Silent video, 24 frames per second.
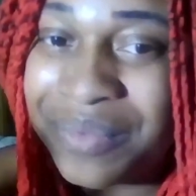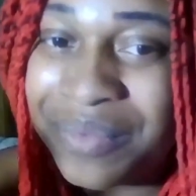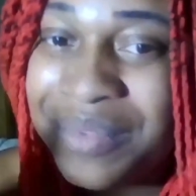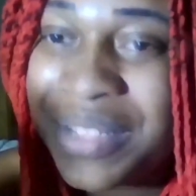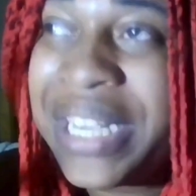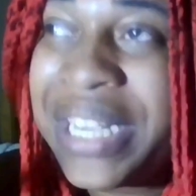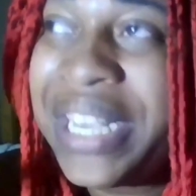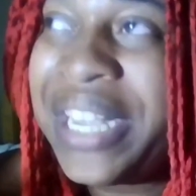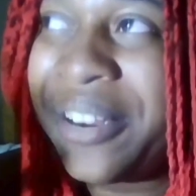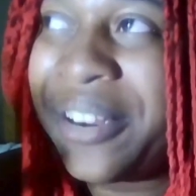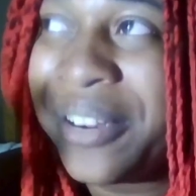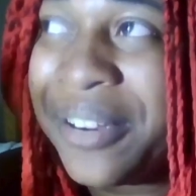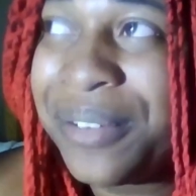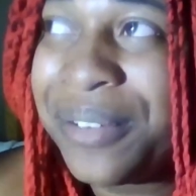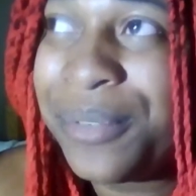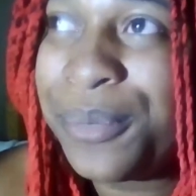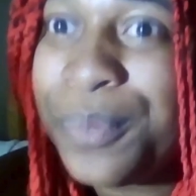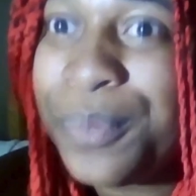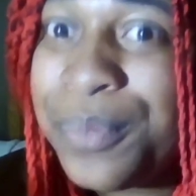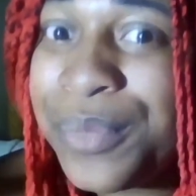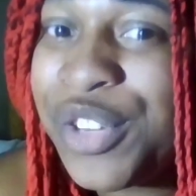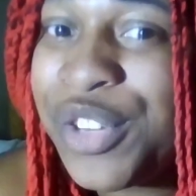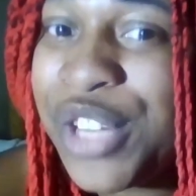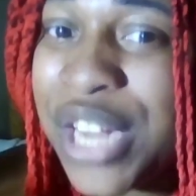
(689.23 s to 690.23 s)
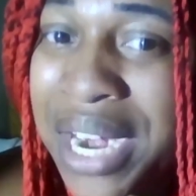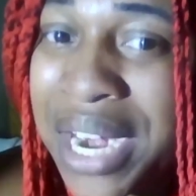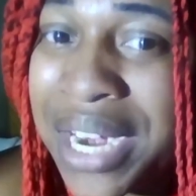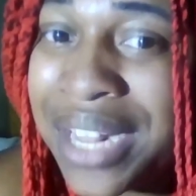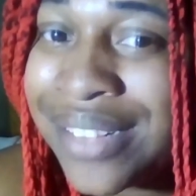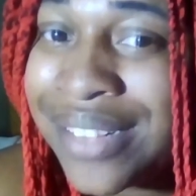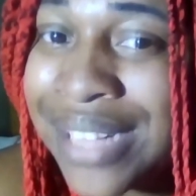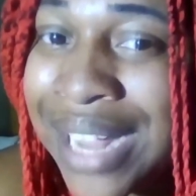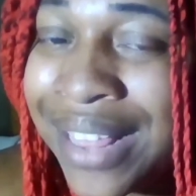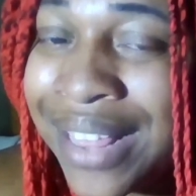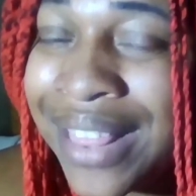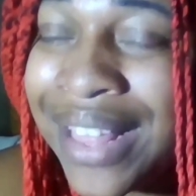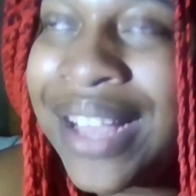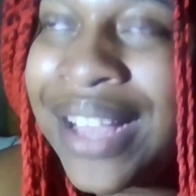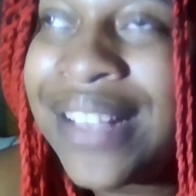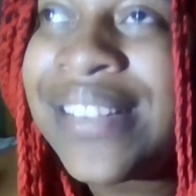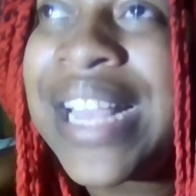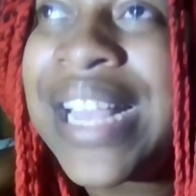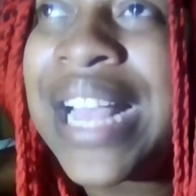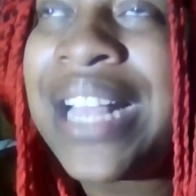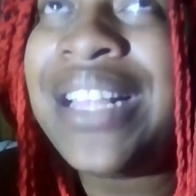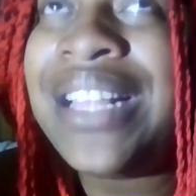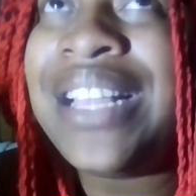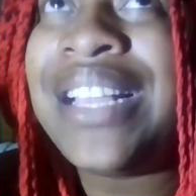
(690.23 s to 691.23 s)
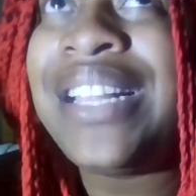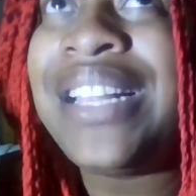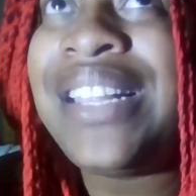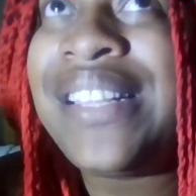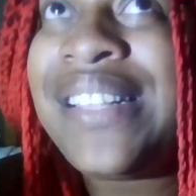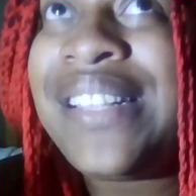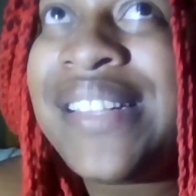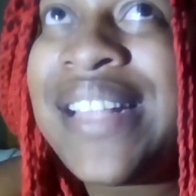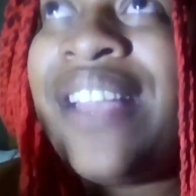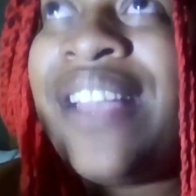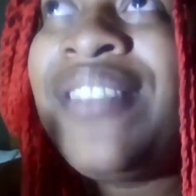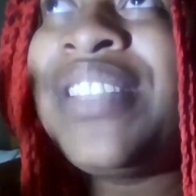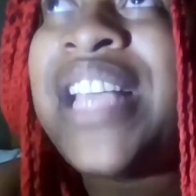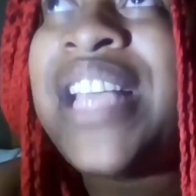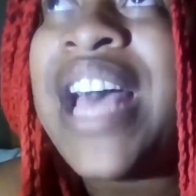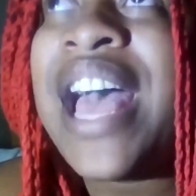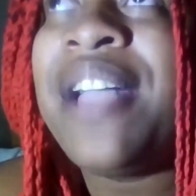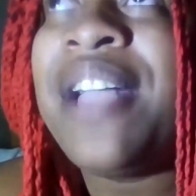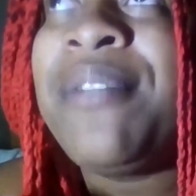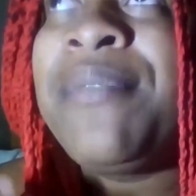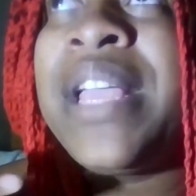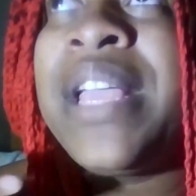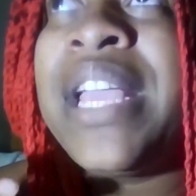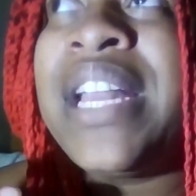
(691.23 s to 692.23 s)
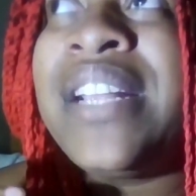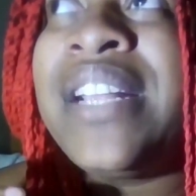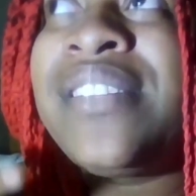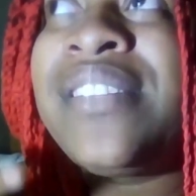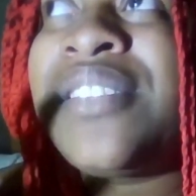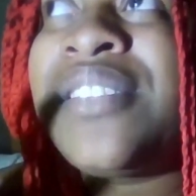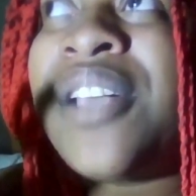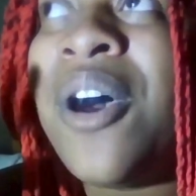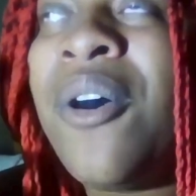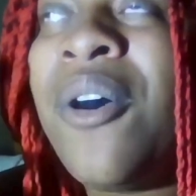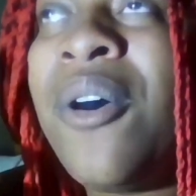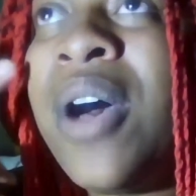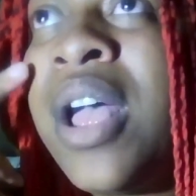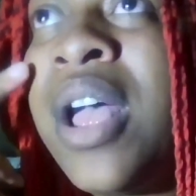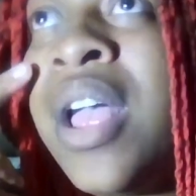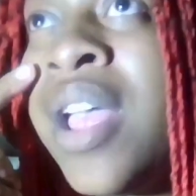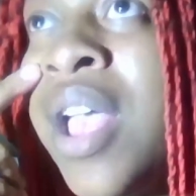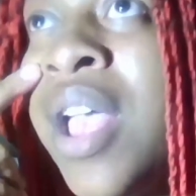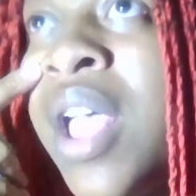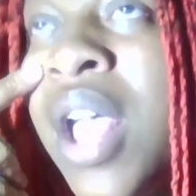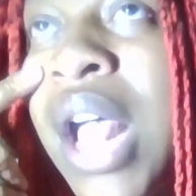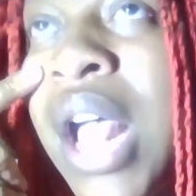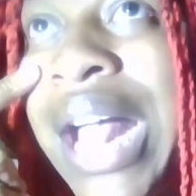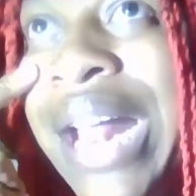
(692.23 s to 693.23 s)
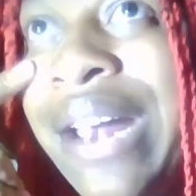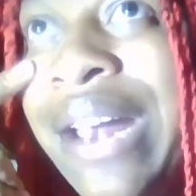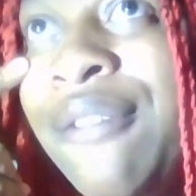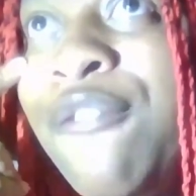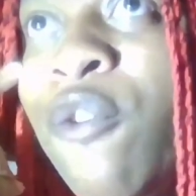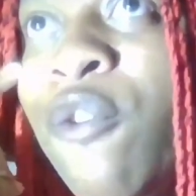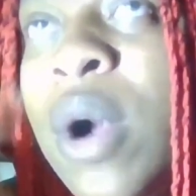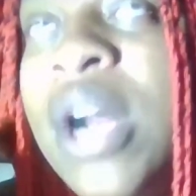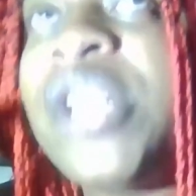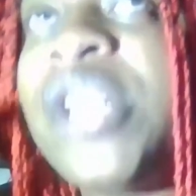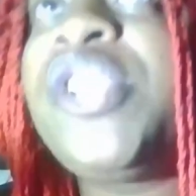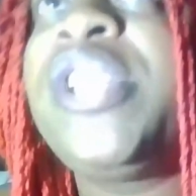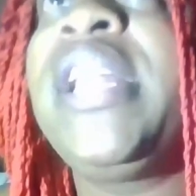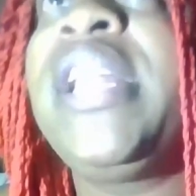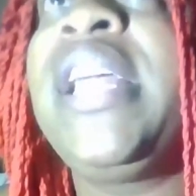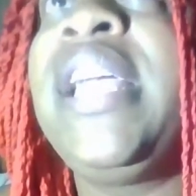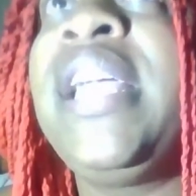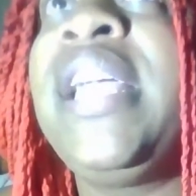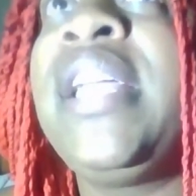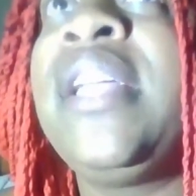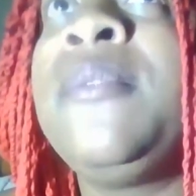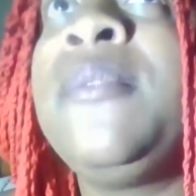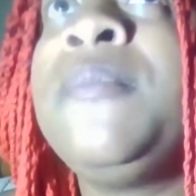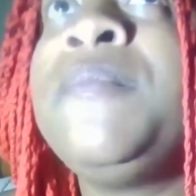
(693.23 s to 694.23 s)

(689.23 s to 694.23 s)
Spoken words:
to hear Janet say this, at the same time, it is so unfortunate